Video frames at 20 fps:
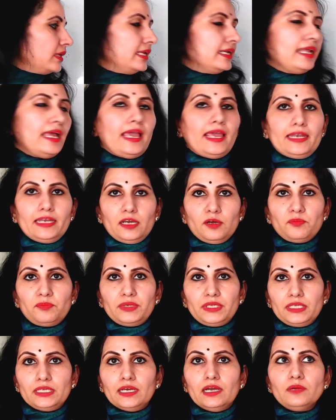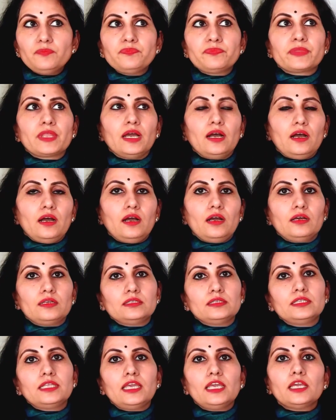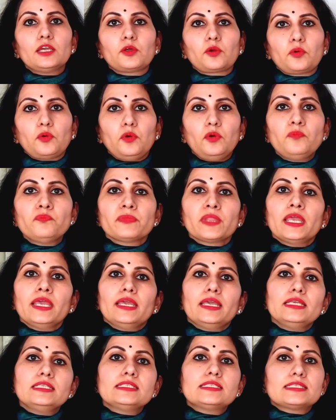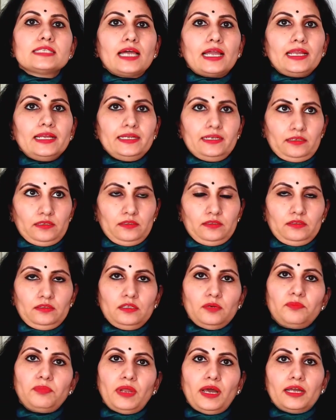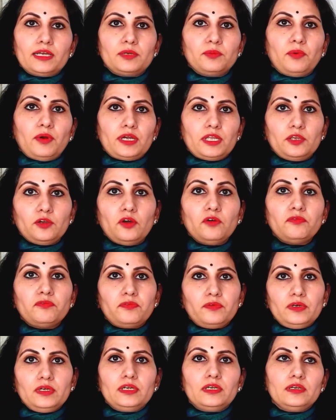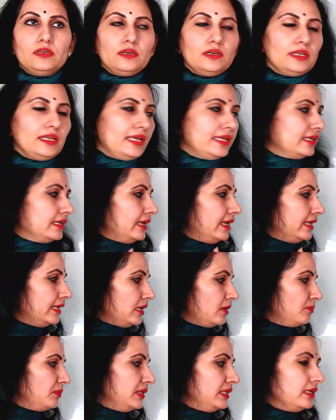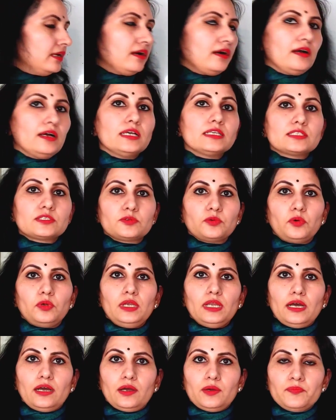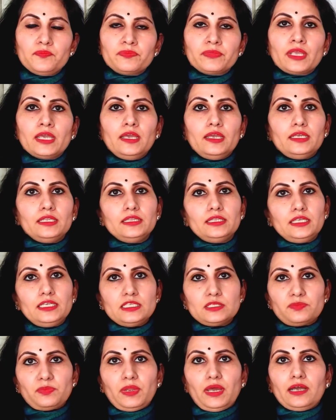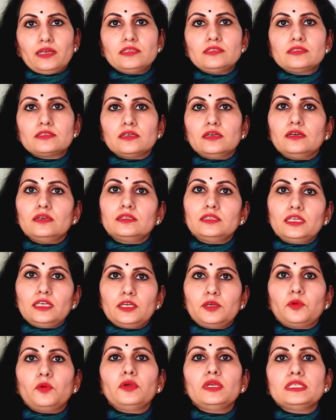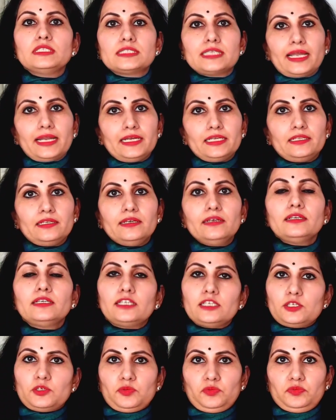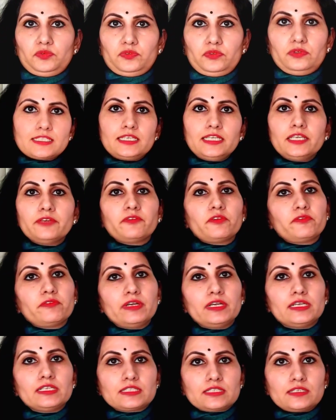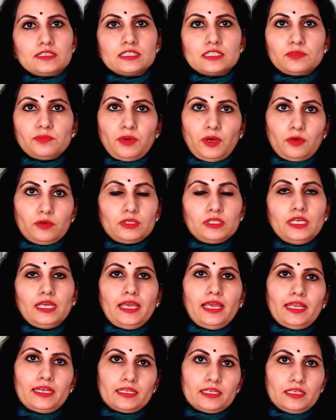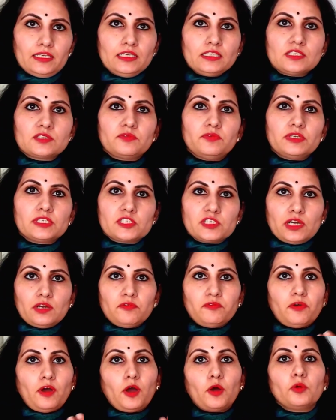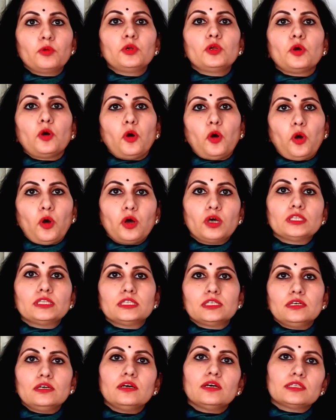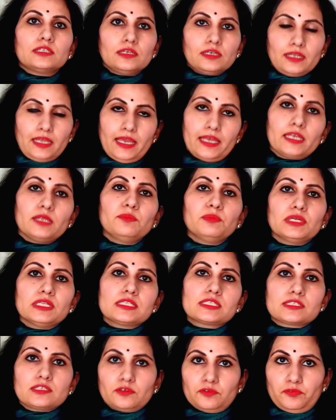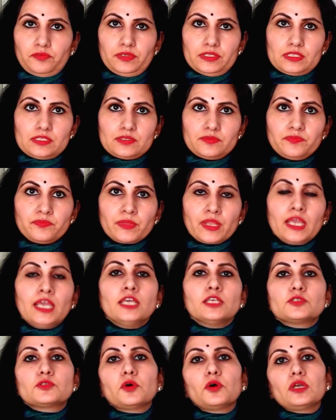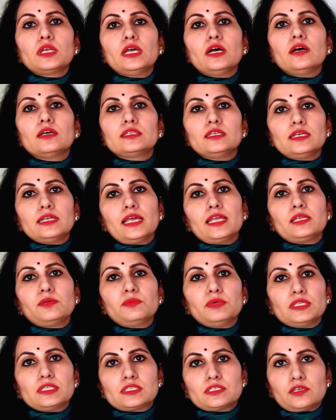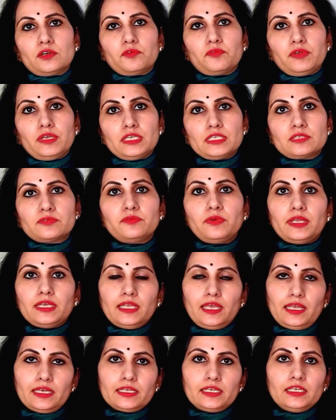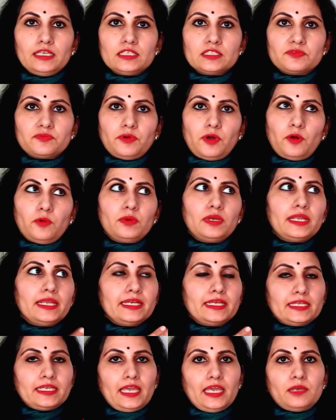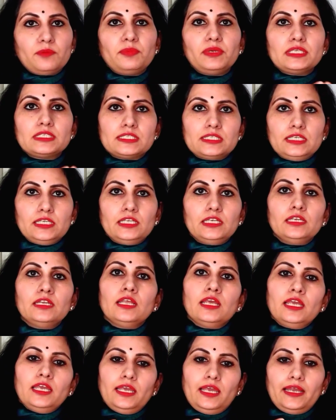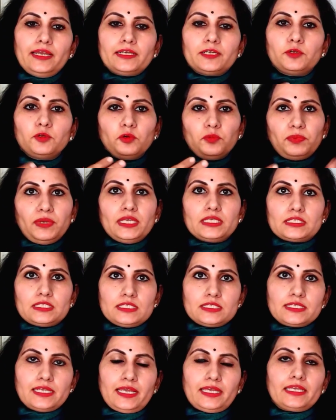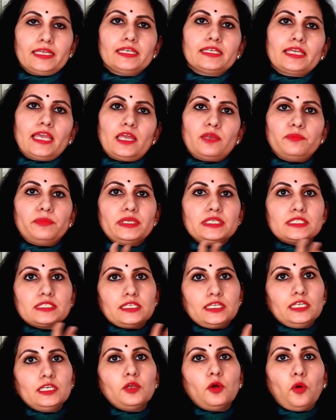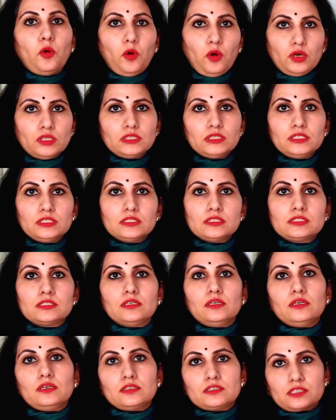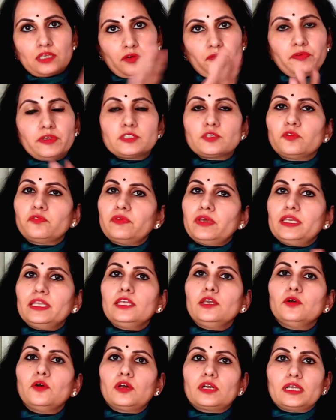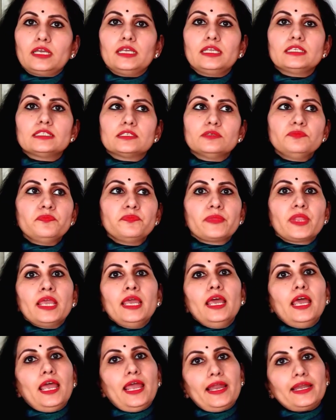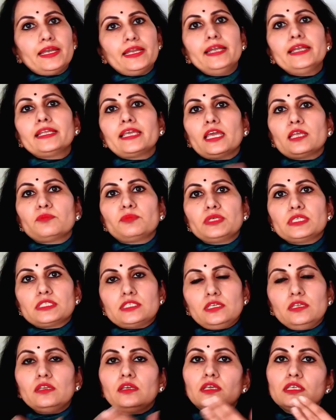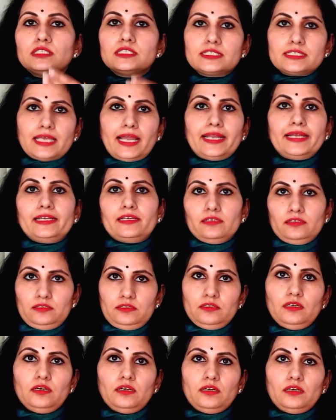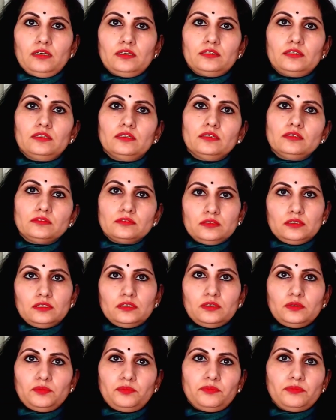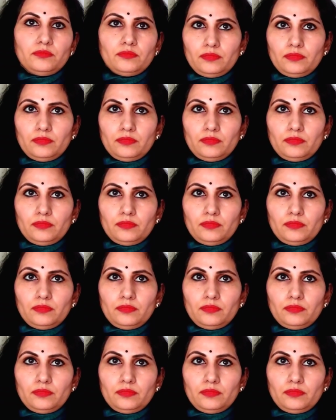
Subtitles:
and Anabina. They grow inside the plant body of like Anabina, Azolla. In these plants, they grow inside their tissues. Lastly, we will discuss about the algae which are found on the other animal surface. So on other animal surface, when algae is found, it can be seen at two places. Like it can be seen on the surface of any organism, and it can be seen inside the